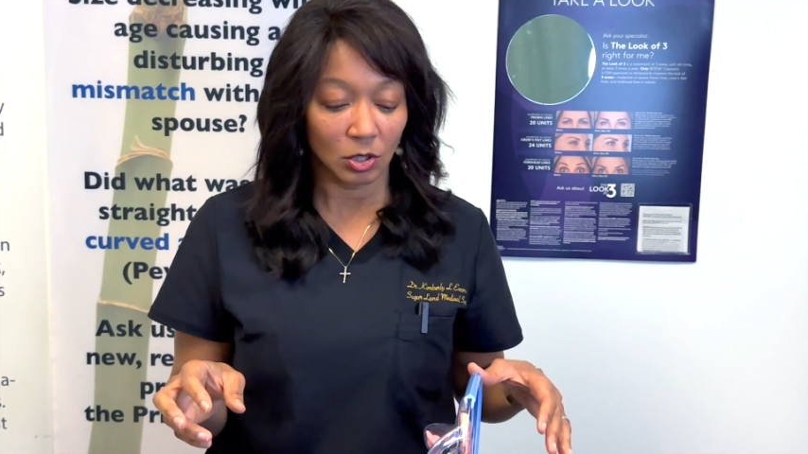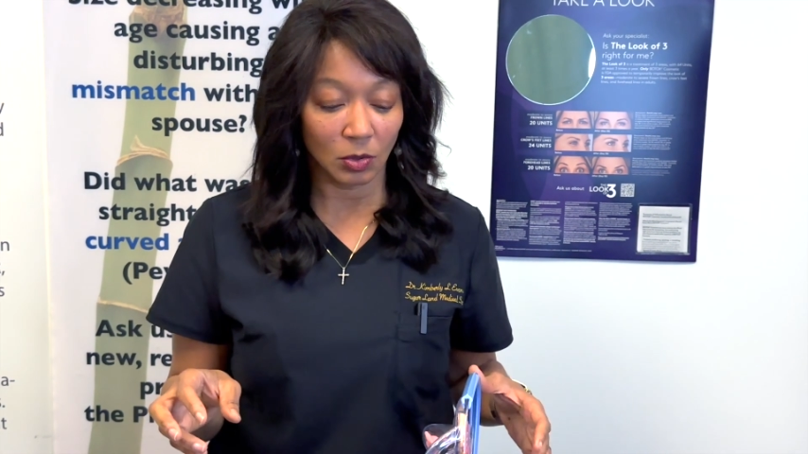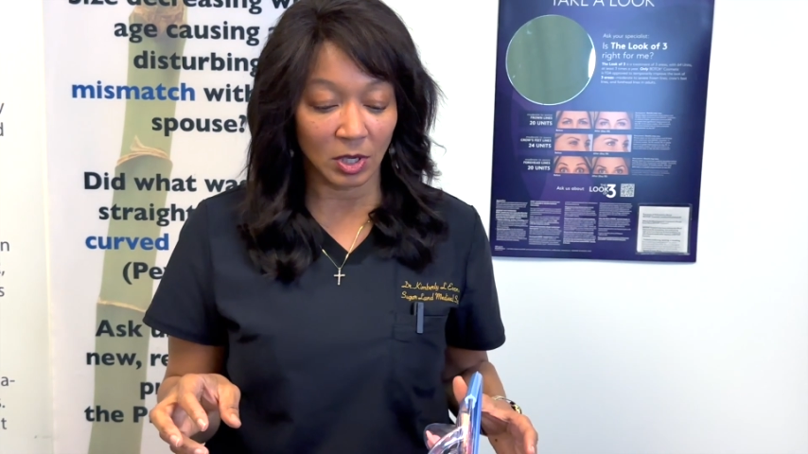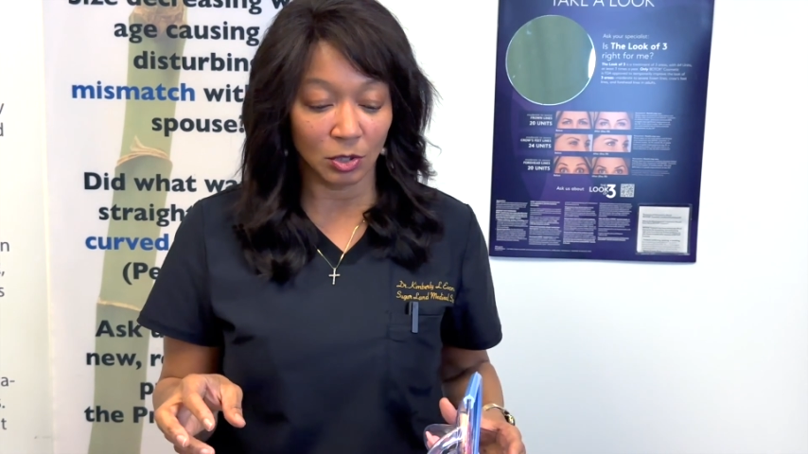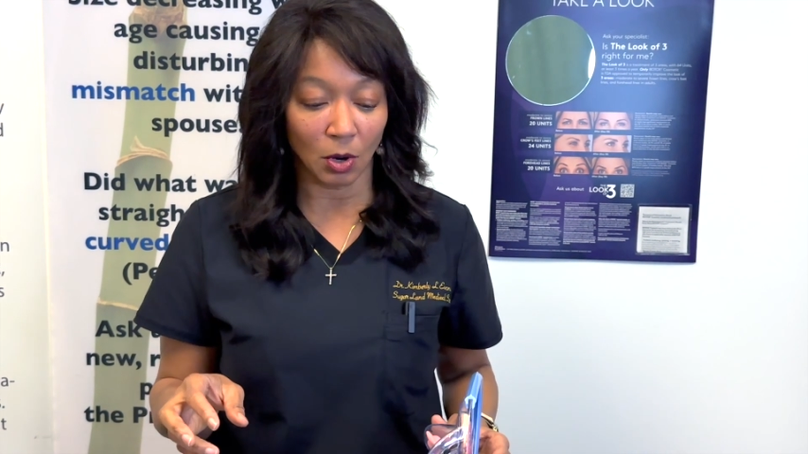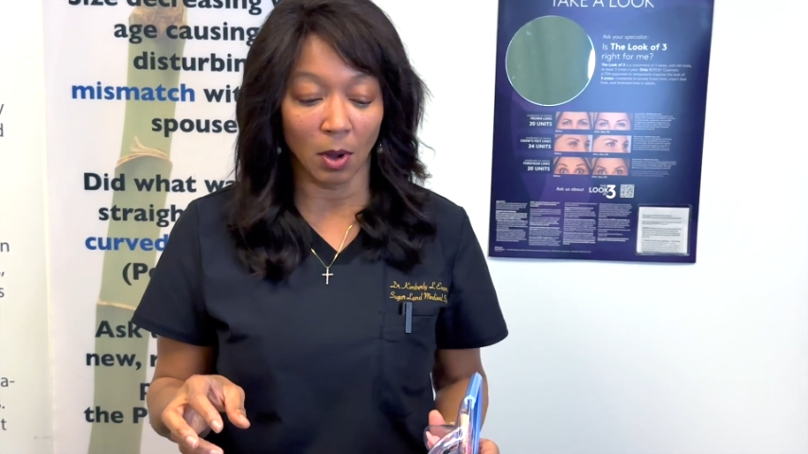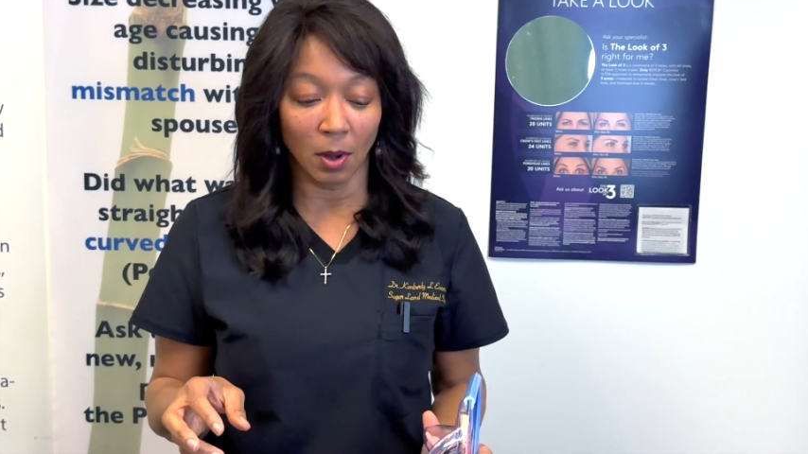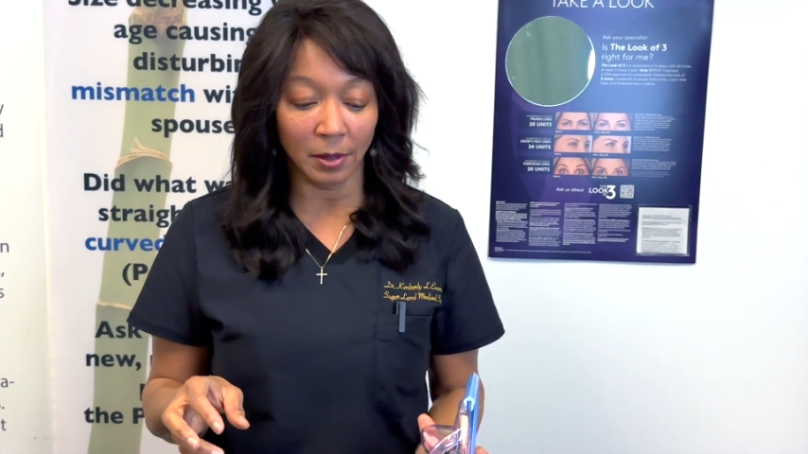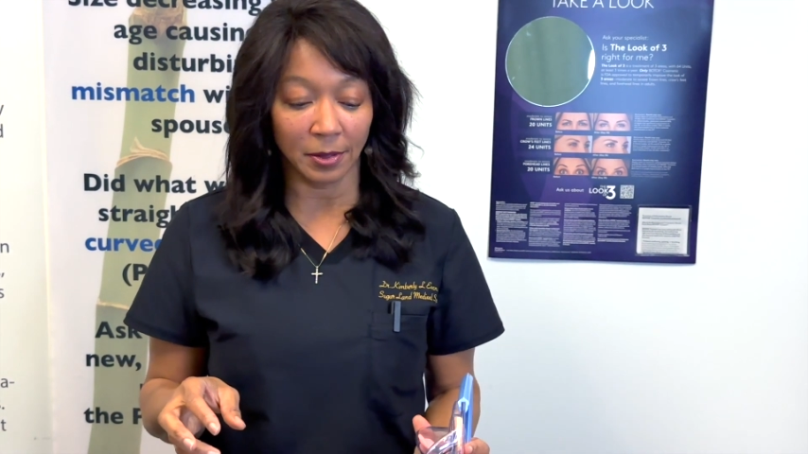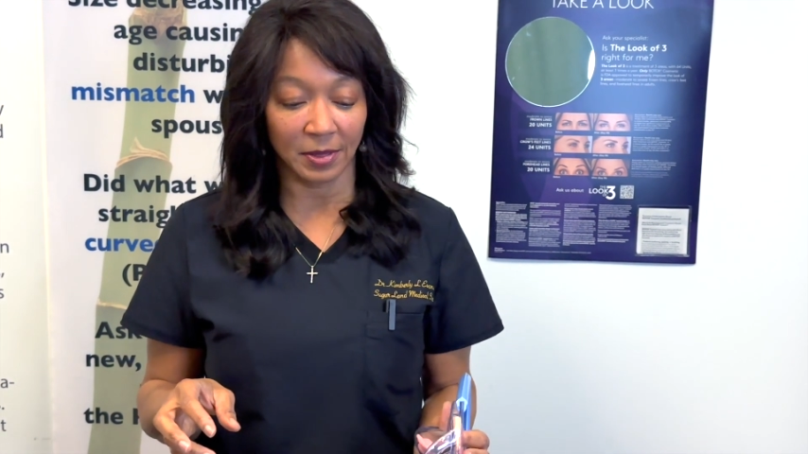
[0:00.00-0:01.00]
So these are
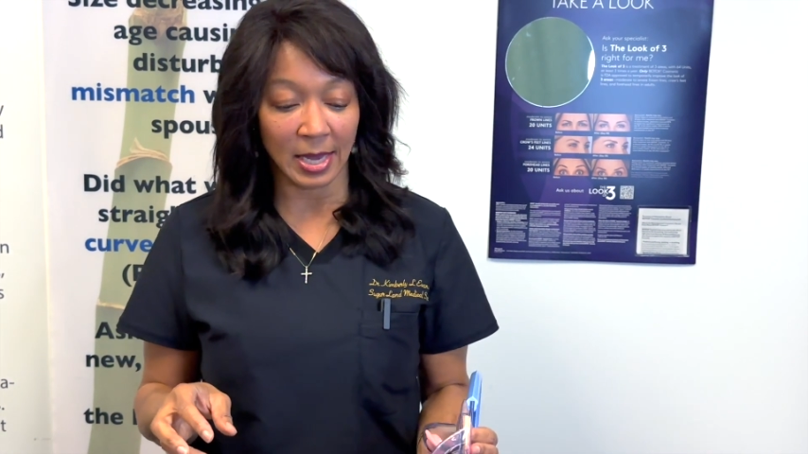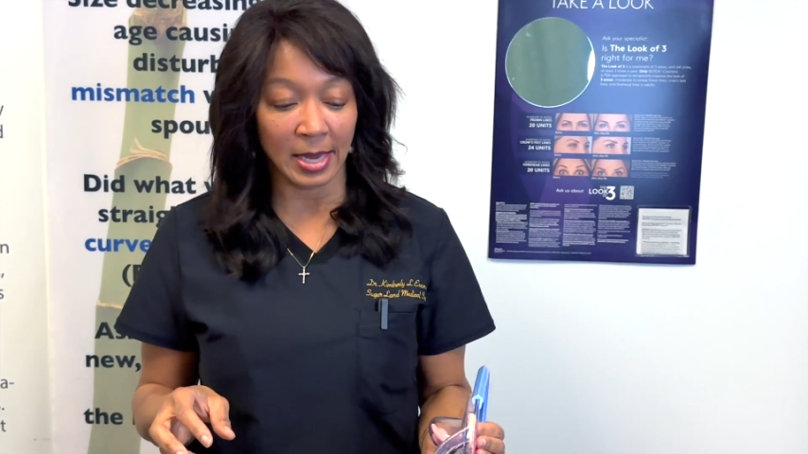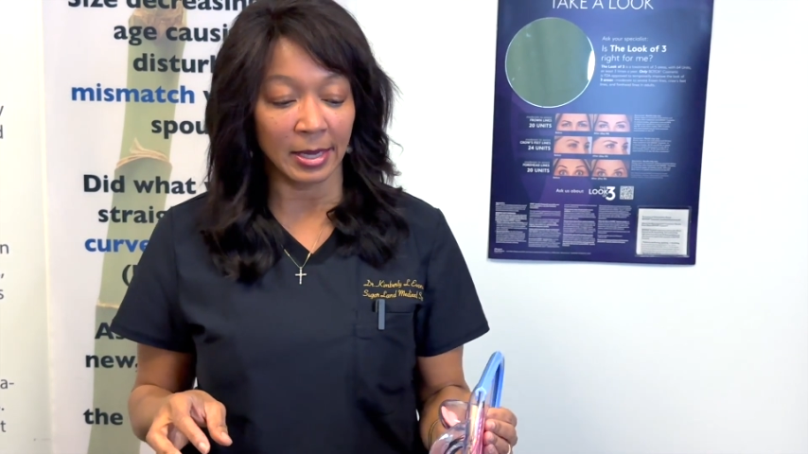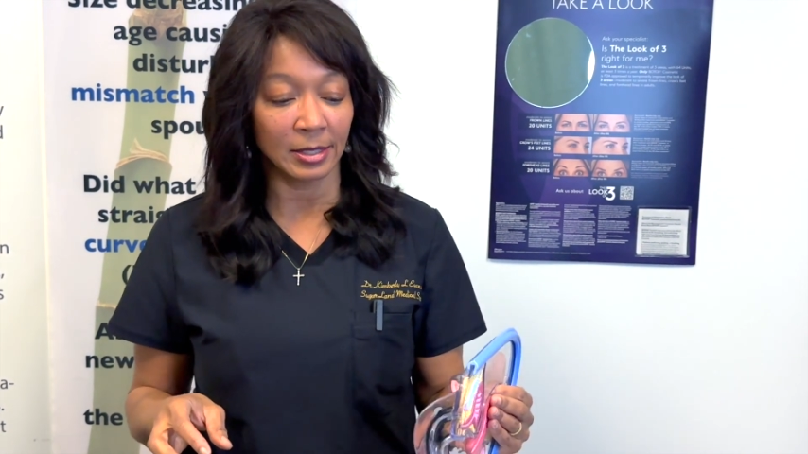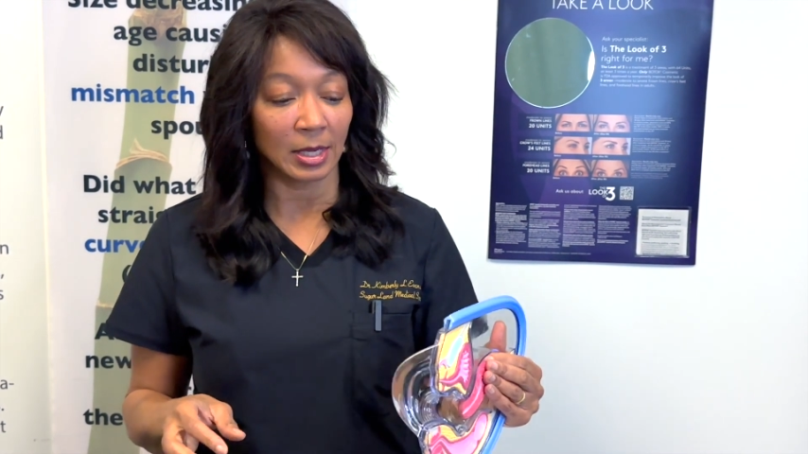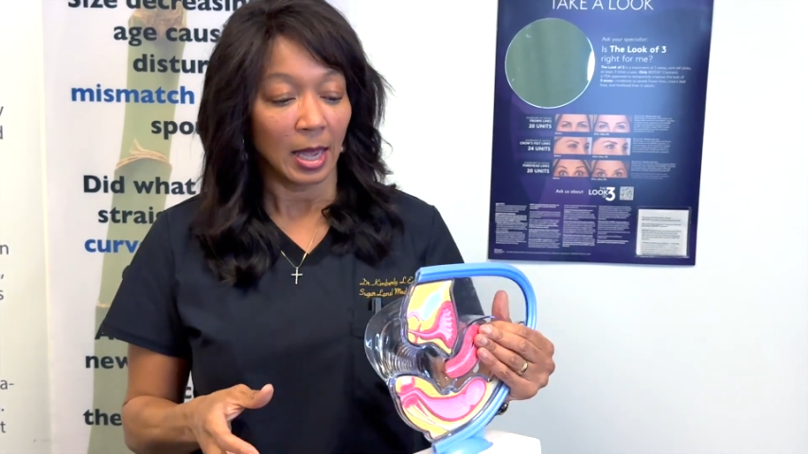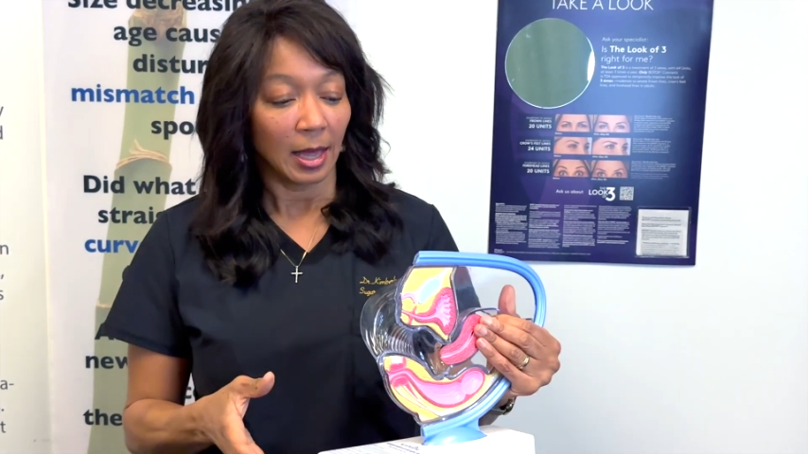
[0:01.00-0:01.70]
all the things